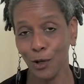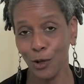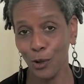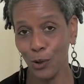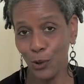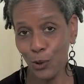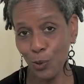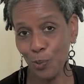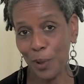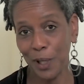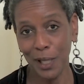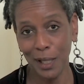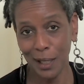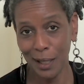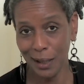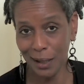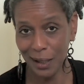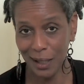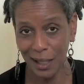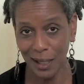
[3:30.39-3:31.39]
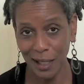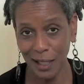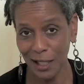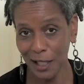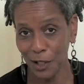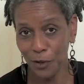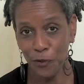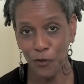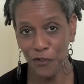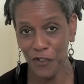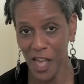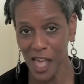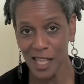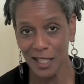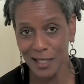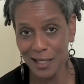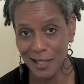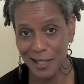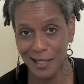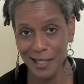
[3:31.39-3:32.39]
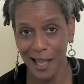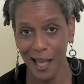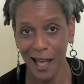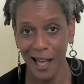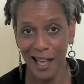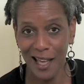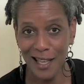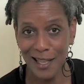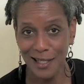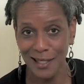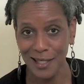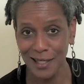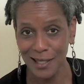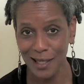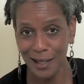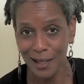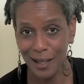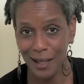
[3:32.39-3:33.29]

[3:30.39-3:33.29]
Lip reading: Nubian that he had fantasized,